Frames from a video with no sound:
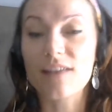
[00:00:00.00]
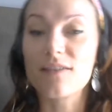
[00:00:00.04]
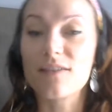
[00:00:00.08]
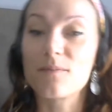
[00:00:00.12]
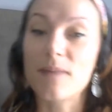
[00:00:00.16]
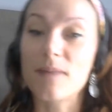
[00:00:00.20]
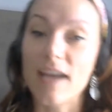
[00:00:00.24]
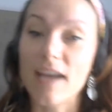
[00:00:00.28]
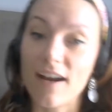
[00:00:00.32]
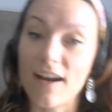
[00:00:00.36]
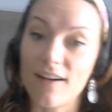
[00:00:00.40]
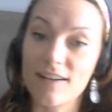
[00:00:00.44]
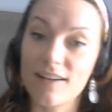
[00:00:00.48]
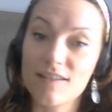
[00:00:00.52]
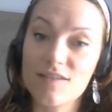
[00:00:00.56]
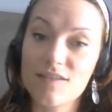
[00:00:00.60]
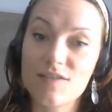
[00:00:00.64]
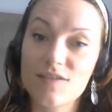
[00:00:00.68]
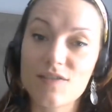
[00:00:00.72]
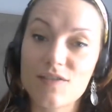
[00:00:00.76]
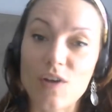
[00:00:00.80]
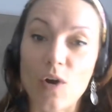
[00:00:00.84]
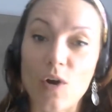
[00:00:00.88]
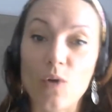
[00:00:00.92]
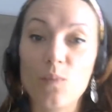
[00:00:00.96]
the
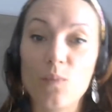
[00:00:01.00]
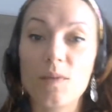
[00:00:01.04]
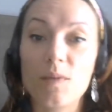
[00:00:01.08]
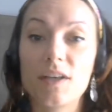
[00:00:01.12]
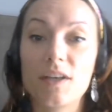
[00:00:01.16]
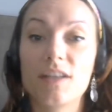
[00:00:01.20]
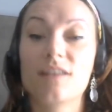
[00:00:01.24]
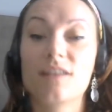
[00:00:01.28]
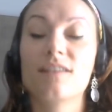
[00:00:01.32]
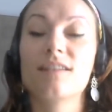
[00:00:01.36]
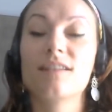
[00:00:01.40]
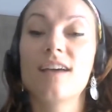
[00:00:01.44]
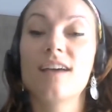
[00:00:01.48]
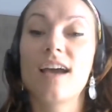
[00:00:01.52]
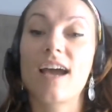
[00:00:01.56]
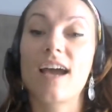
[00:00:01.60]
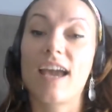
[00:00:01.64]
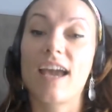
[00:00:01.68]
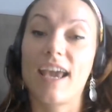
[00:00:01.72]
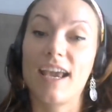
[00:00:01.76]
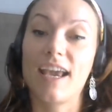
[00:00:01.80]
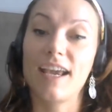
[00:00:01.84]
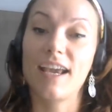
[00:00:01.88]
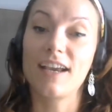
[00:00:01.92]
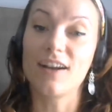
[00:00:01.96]
parents open
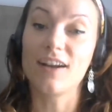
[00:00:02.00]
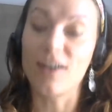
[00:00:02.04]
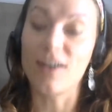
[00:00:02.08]
a